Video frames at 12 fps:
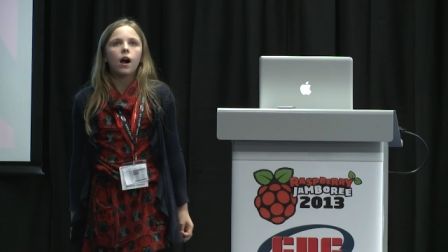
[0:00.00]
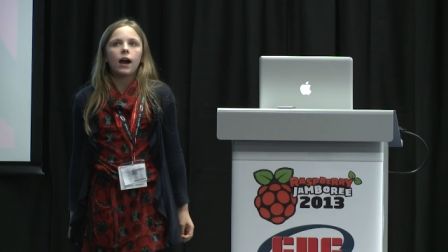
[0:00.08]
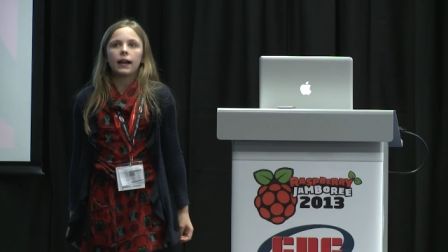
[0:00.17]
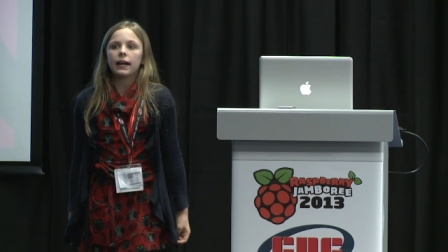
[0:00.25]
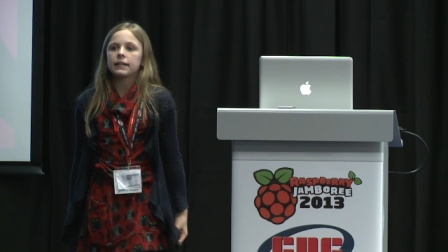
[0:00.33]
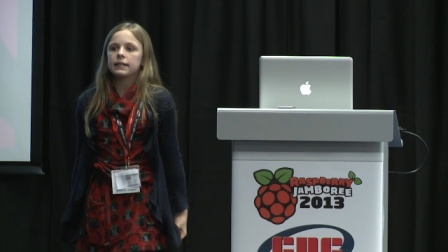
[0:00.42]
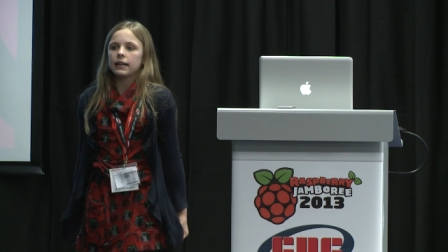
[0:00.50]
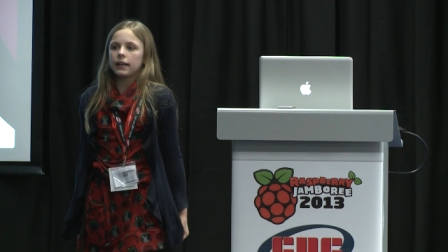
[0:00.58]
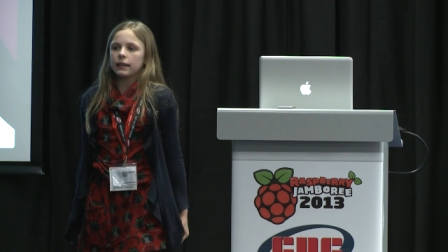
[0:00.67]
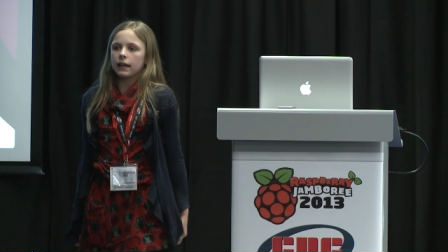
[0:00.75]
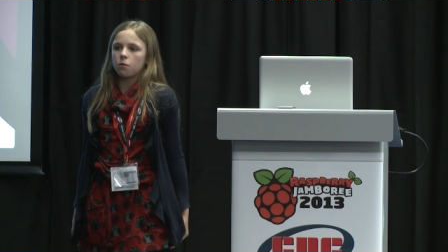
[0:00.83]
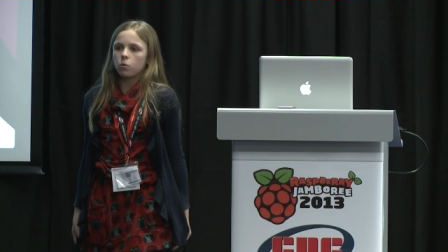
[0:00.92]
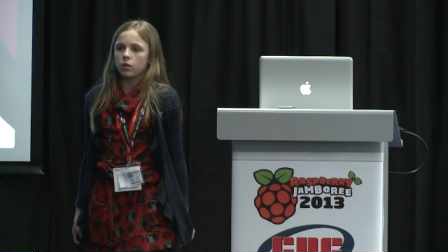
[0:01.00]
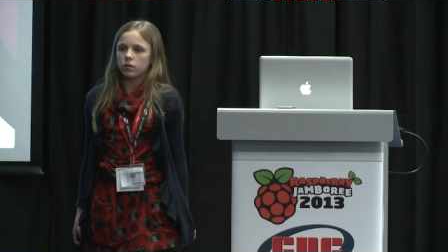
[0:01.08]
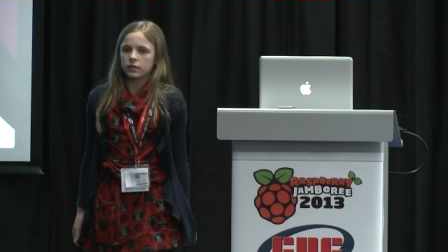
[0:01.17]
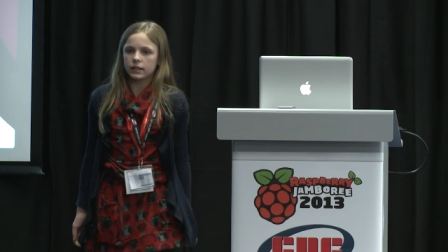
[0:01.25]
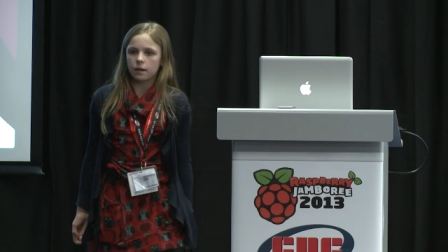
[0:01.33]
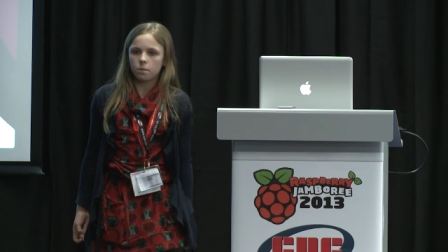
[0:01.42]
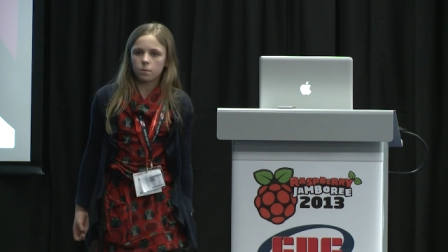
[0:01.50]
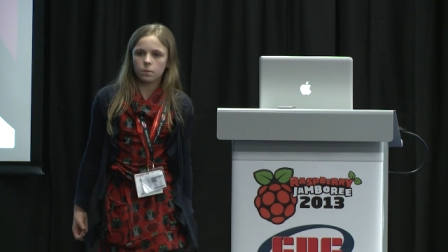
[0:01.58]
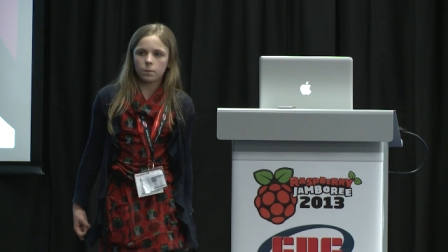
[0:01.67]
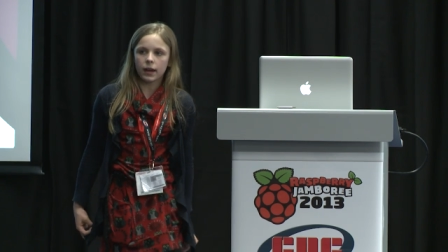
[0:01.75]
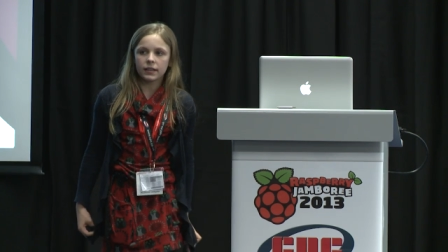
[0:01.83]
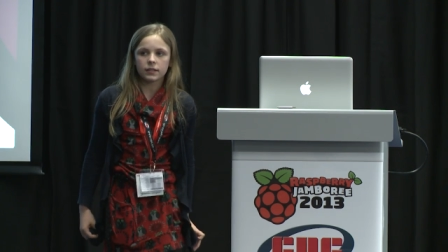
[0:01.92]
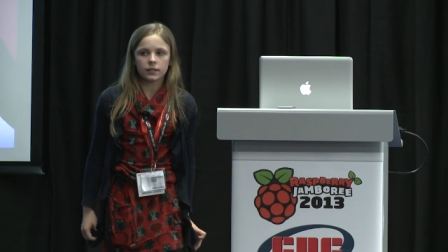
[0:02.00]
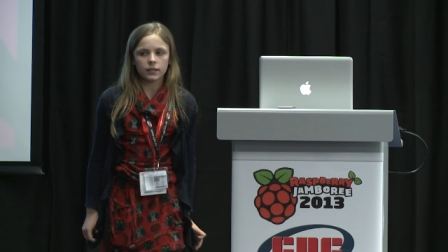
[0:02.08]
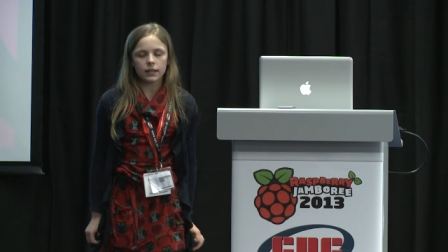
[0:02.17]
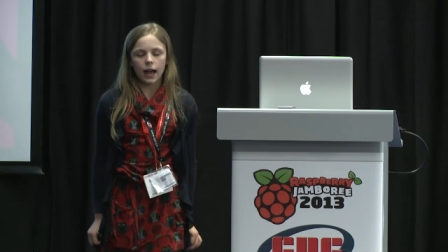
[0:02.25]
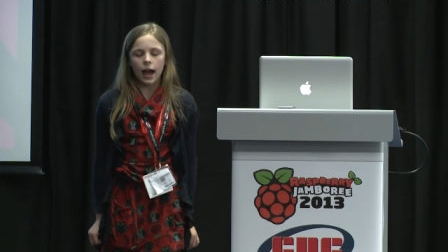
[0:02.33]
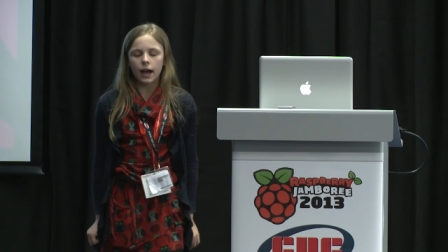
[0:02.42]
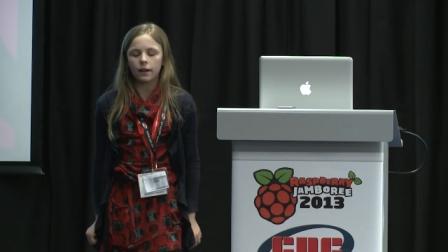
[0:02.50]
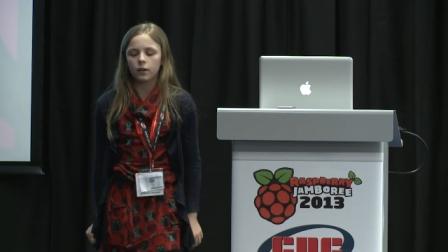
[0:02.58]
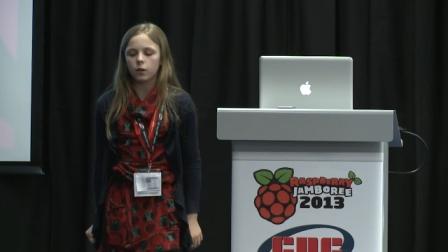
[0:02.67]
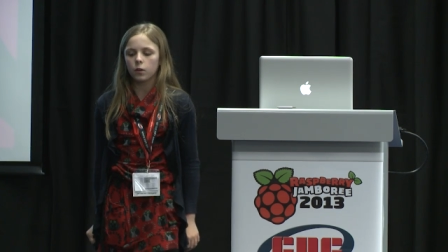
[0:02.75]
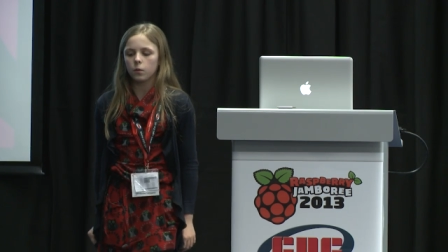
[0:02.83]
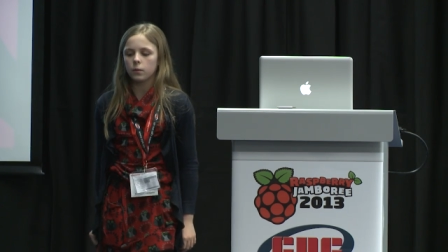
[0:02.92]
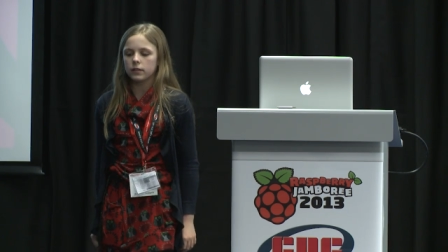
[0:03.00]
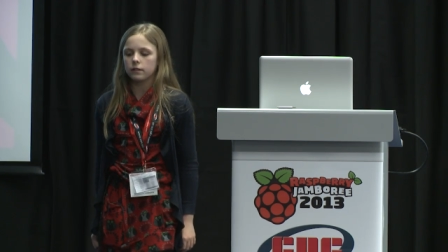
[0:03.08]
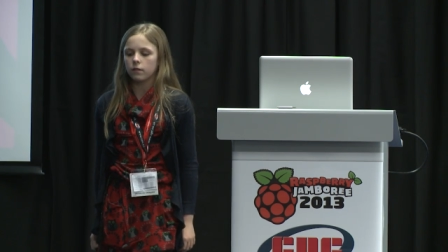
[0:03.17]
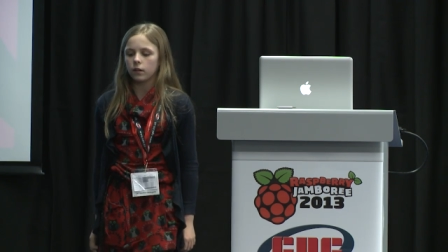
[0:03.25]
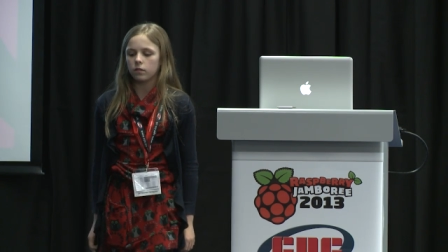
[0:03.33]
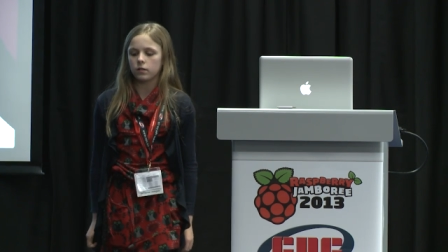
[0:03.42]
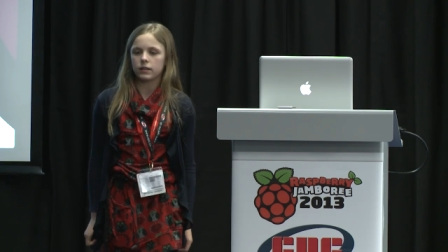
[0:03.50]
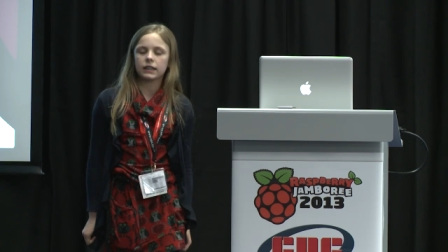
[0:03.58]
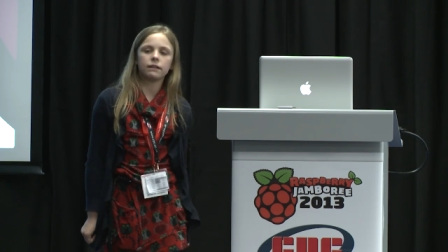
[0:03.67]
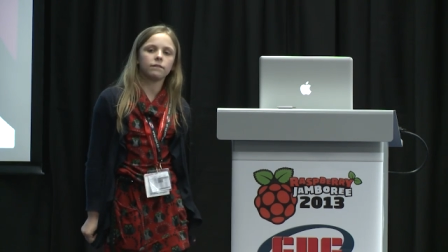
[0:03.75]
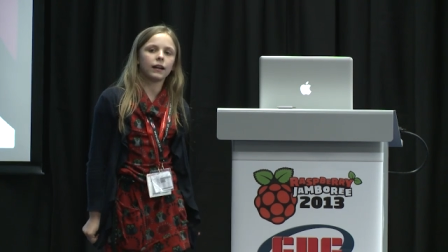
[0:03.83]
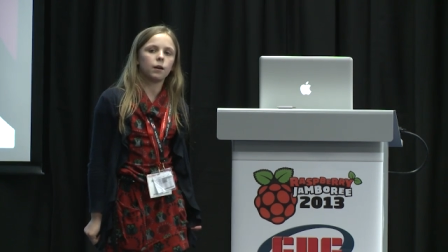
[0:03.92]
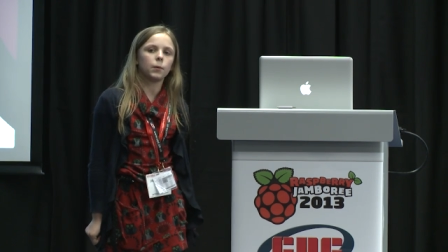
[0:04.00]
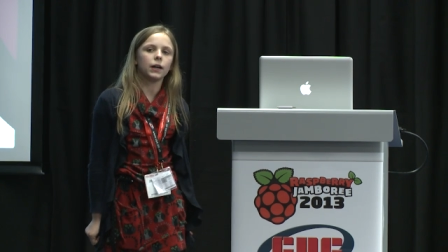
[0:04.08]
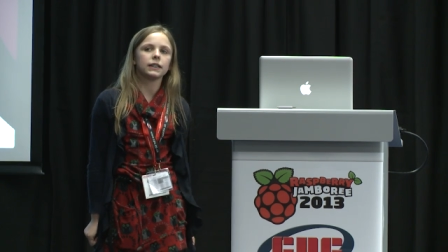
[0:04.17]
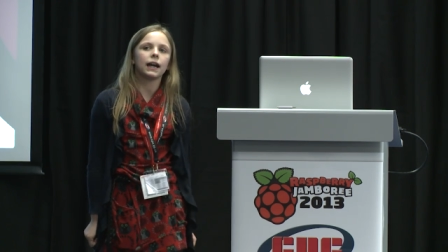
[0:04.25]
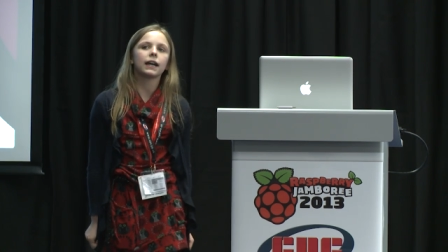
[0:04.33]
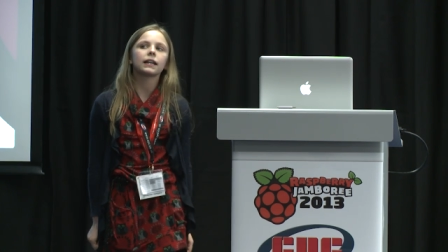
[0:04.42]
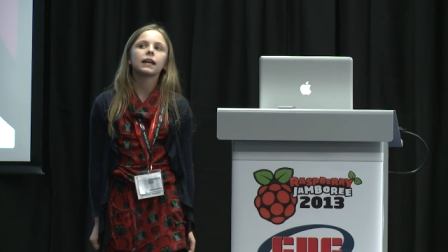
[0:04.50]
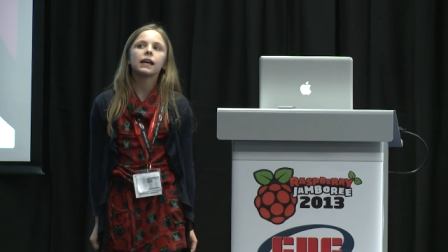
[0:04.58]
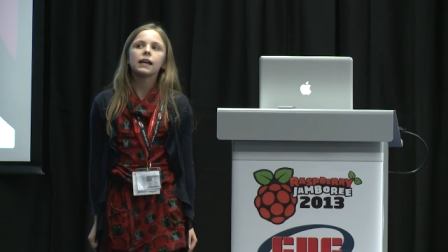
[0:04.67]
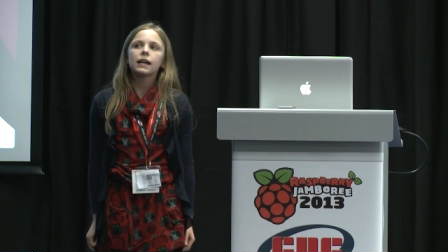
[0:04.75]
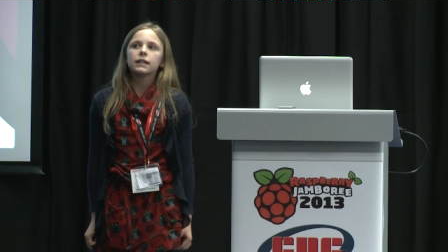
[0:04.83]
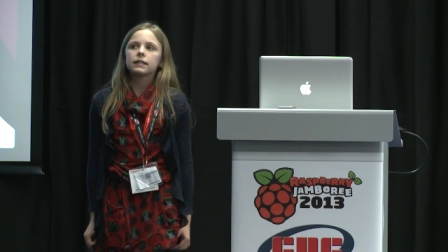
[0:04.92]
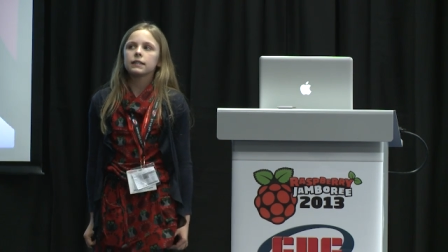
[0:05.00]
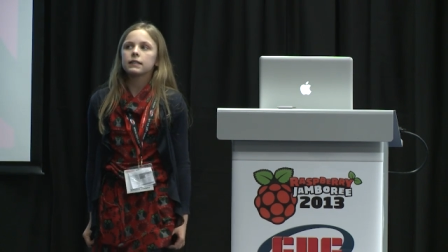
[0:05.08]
an idea that one of STEM ambassadors had who was involved with the Sunflower Project. She